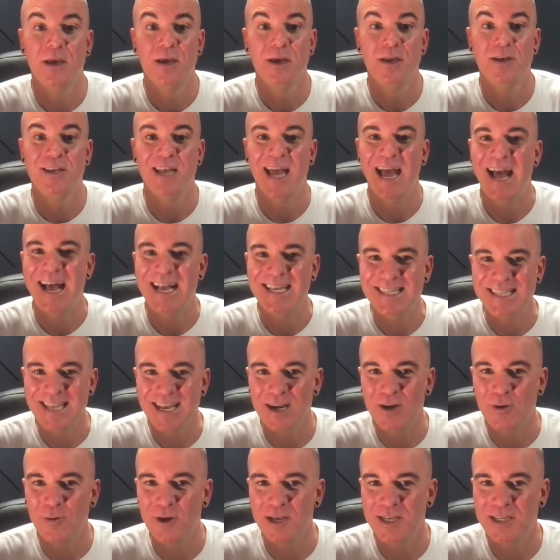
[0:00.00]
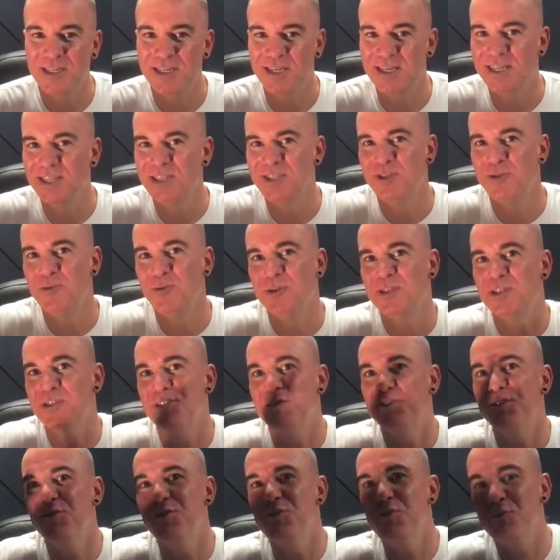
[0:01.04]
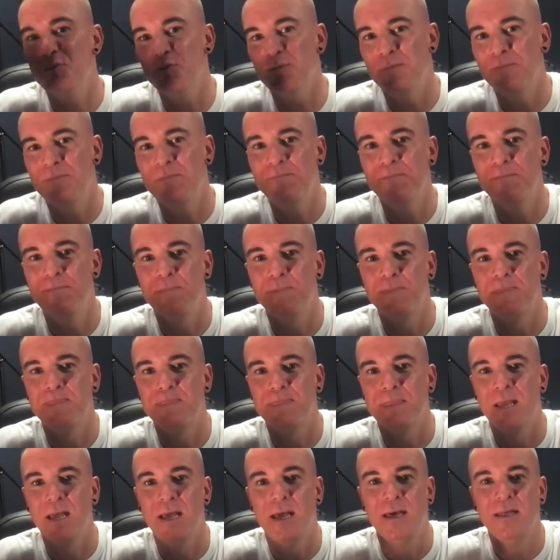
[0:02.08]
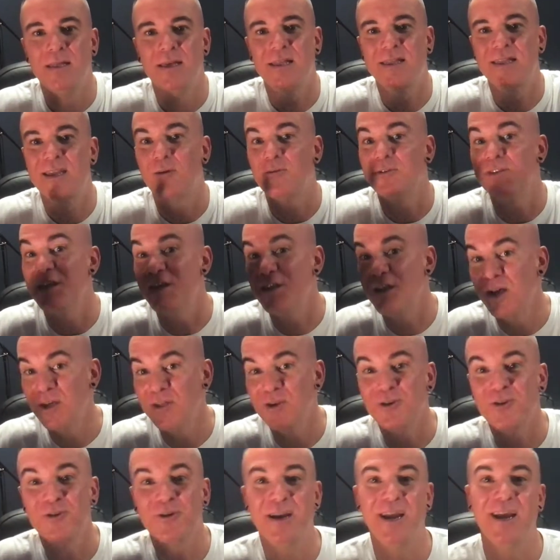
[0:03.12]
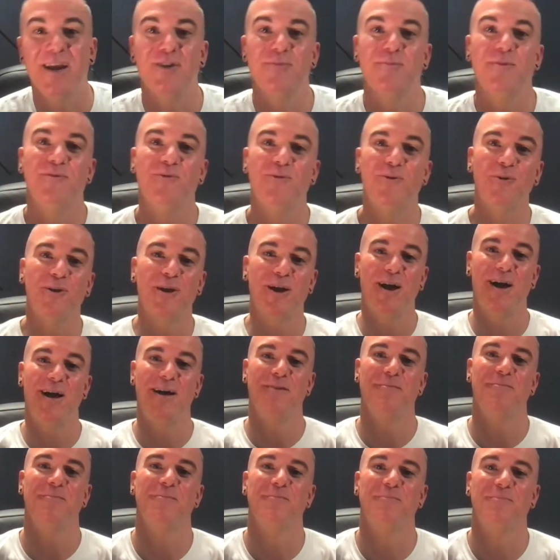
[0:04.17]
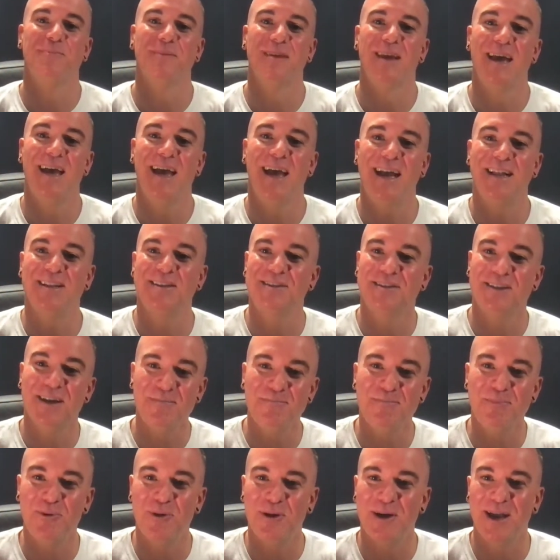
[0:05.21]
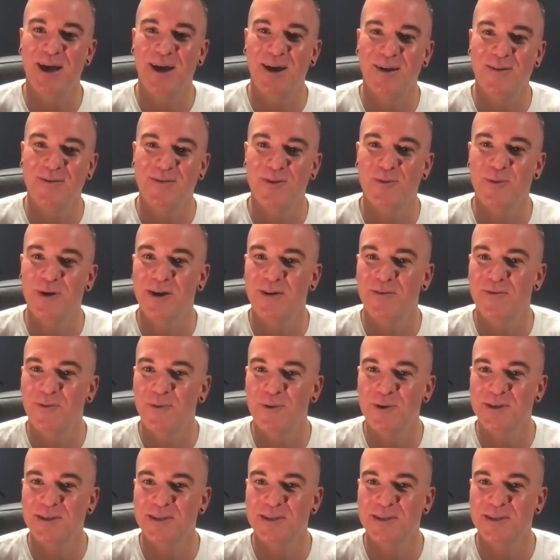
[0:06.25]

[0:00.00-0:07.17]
To ask that question is to assume that there was another creator before God. At some point, however, we are forced